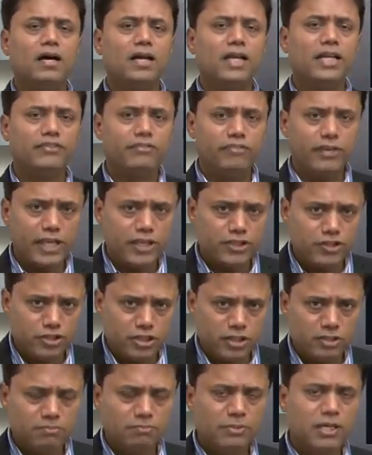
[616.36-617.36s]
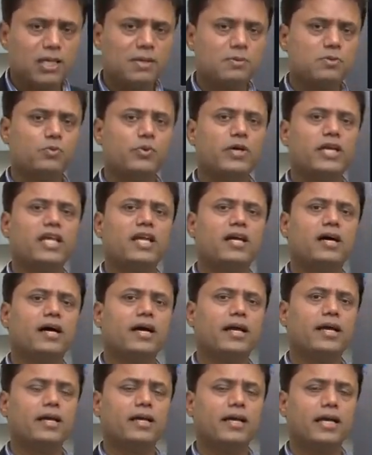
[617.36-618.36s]
inflation becomes very
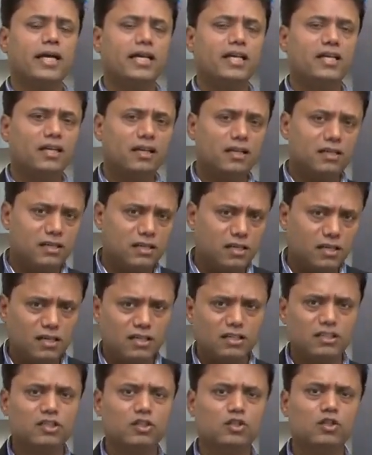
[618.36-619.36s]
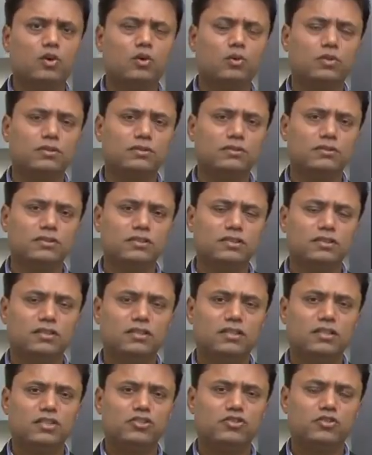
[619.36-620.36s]
high and it will hurt the growth.
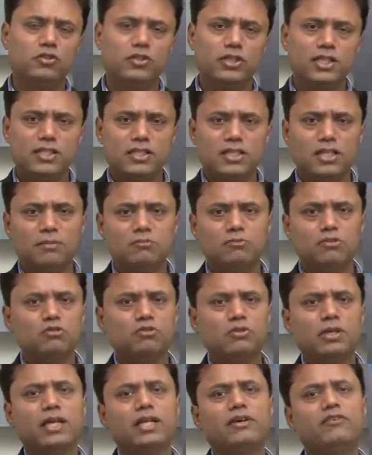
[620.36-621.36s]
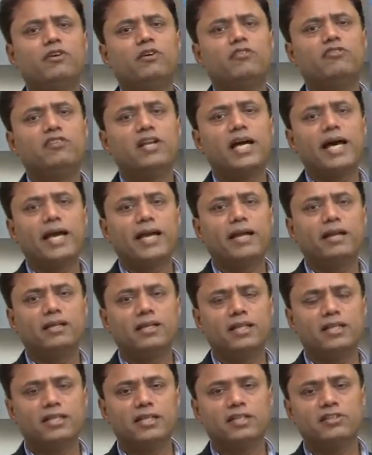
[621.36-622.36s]
So it has come to a level of
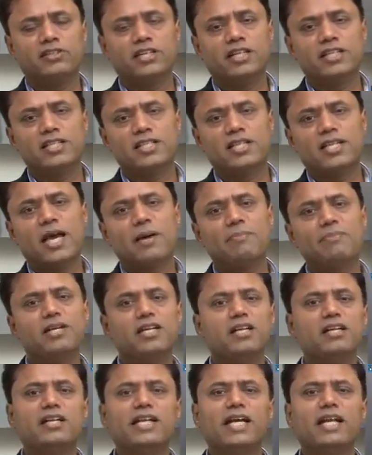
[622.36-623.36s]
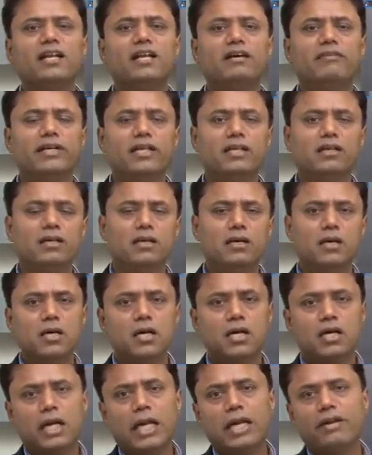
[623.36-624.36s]
9. It happened in 10-11.
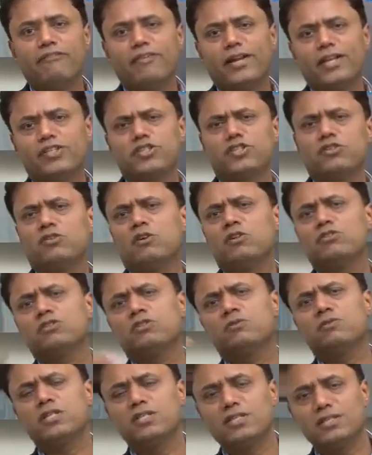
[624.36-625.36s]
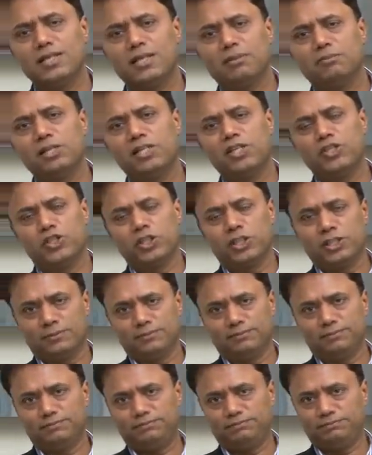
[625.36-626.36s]
Inflation also was in double digit.
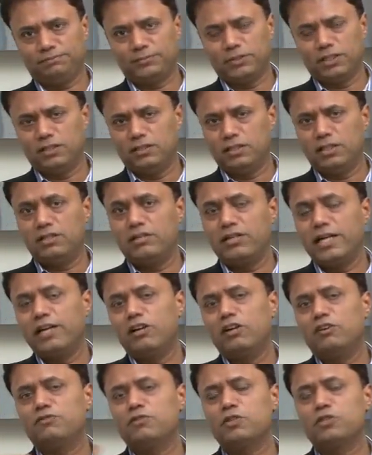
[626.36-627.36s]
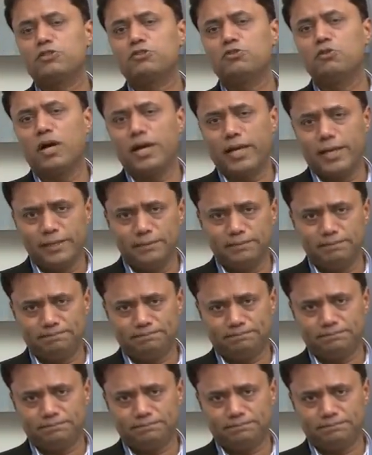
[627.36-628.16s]
The trade-off was too high.